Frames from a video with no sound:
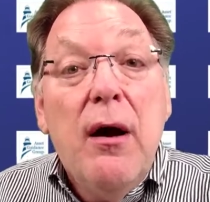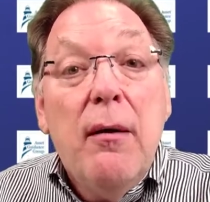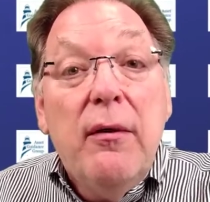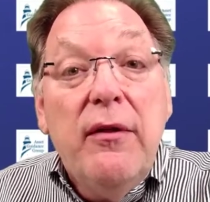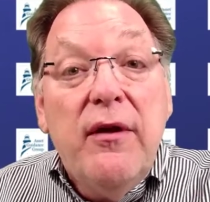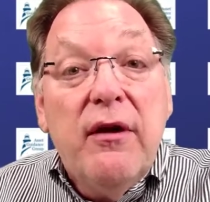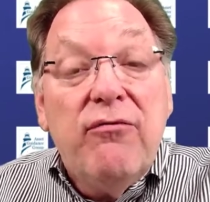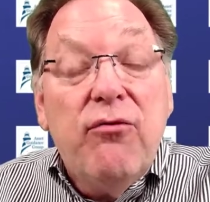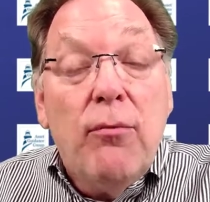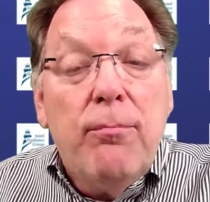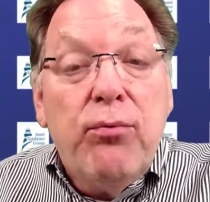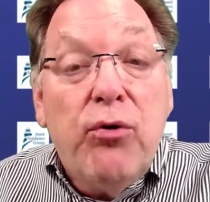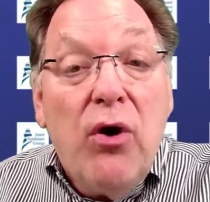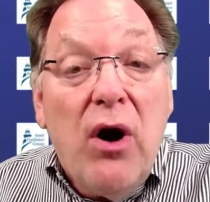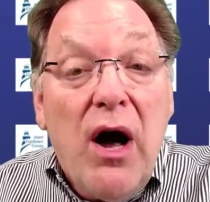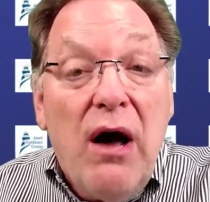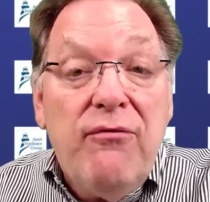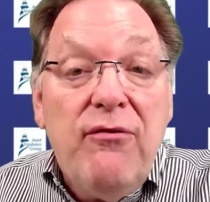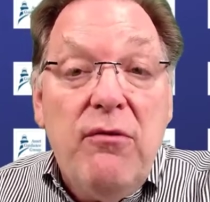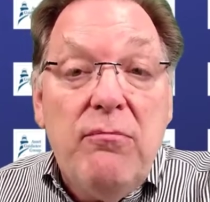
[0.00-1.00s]
Therefore,
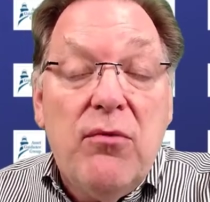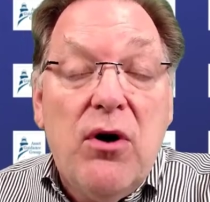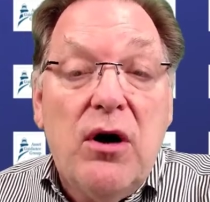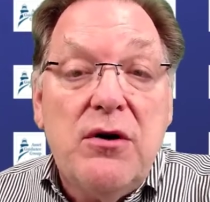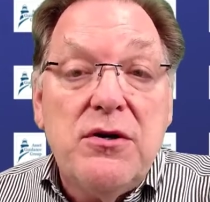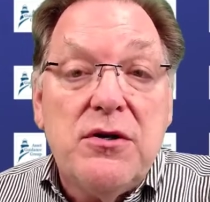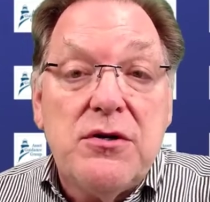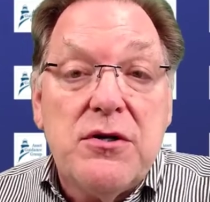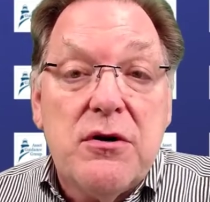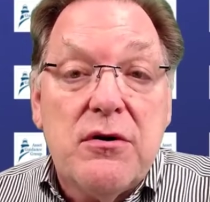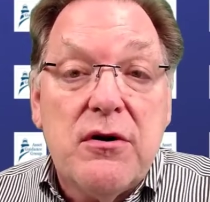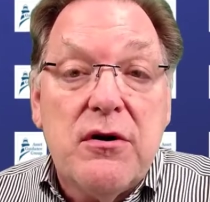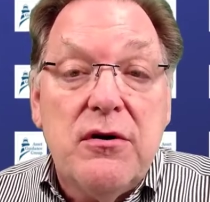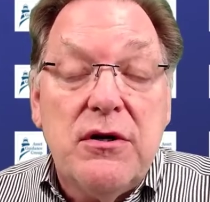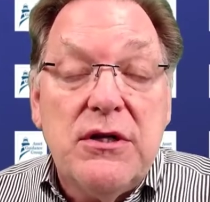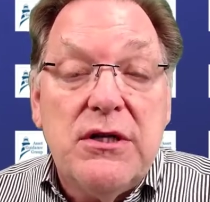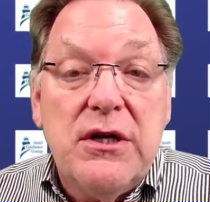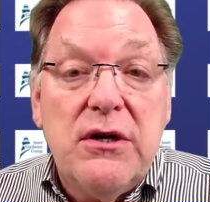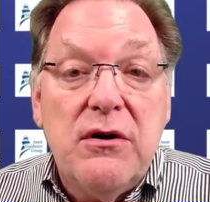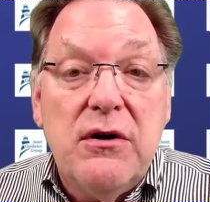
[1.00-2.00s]
profit margins are
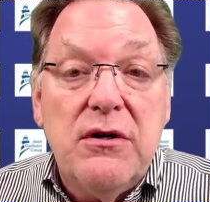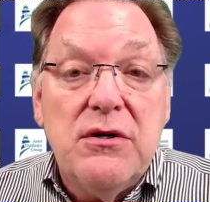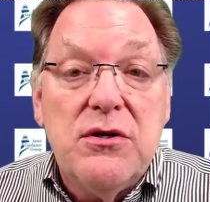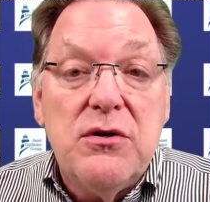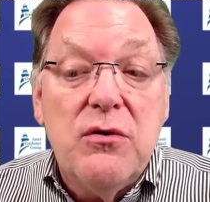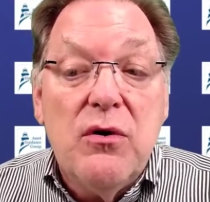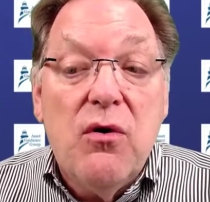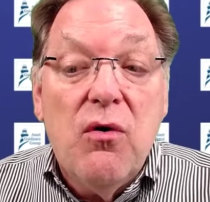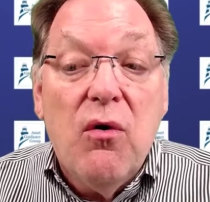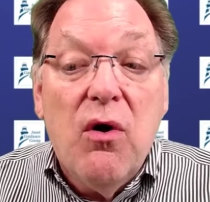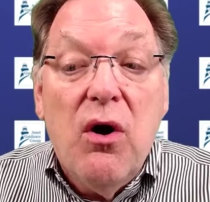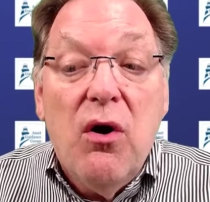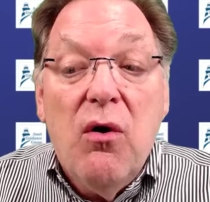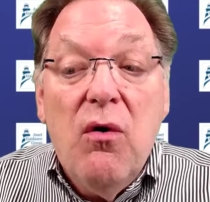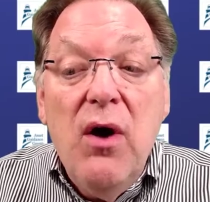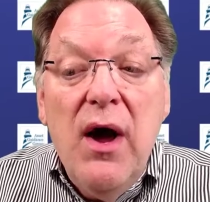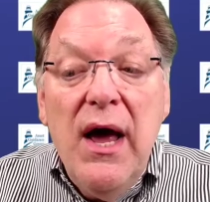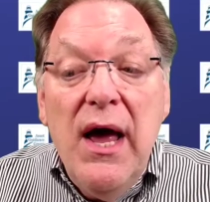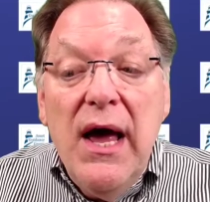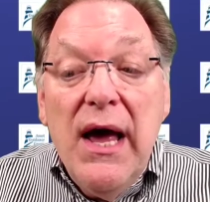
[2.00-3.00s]
continuing to grow,